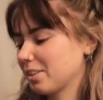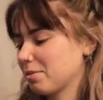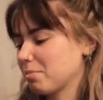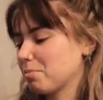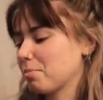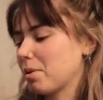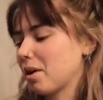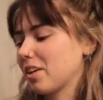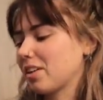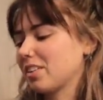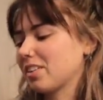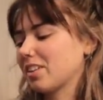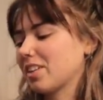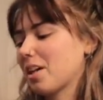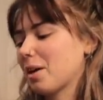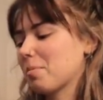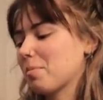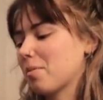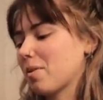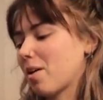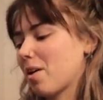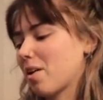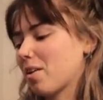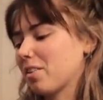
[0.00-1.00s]
bundle up
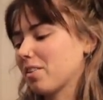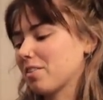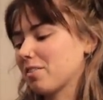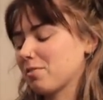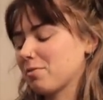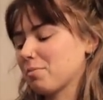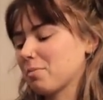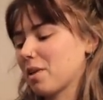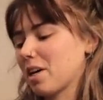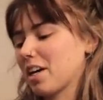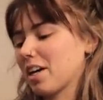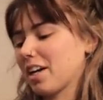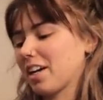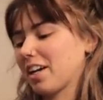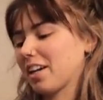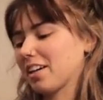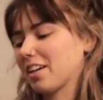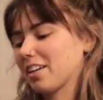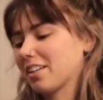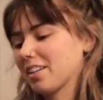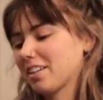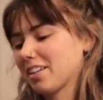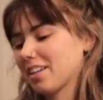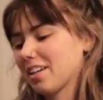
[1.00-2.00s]
all of my
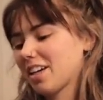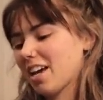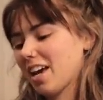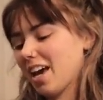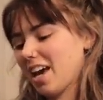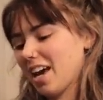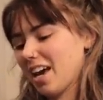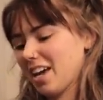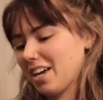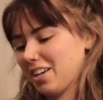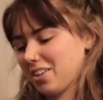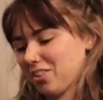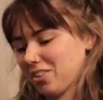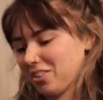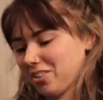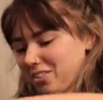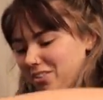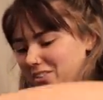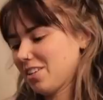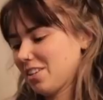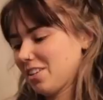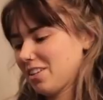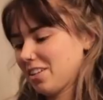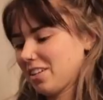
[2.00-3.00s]

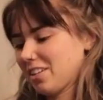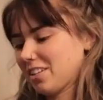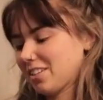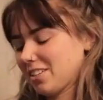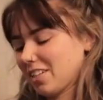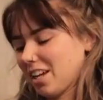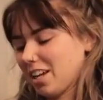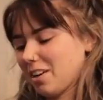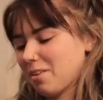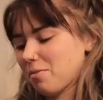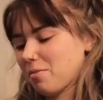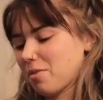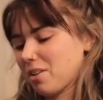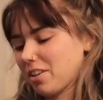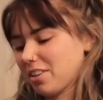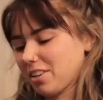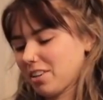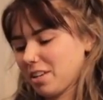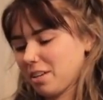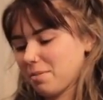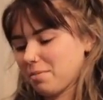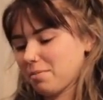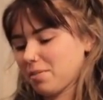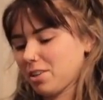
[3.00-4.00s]
hangers because I don't want
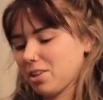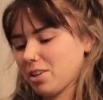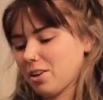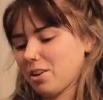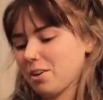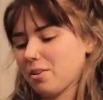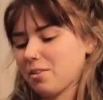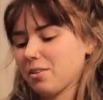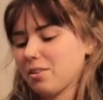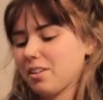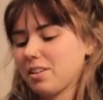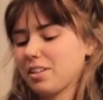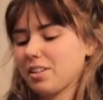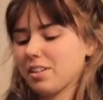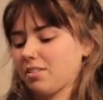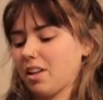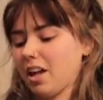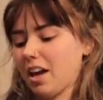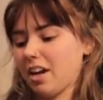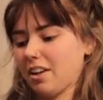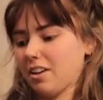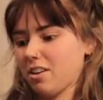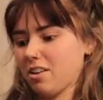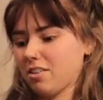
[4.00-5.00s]
them, you know,
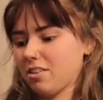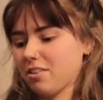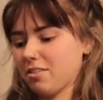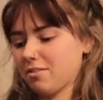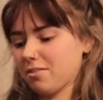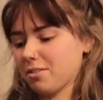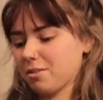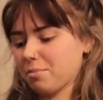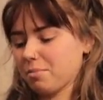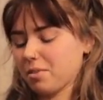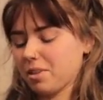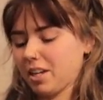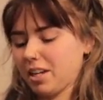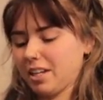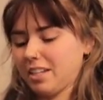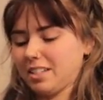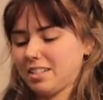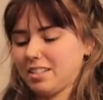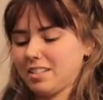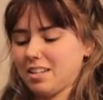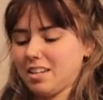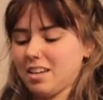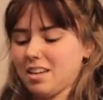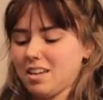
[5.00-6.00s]
flying all over the
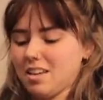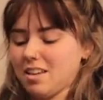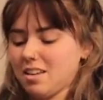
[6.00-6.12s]
place.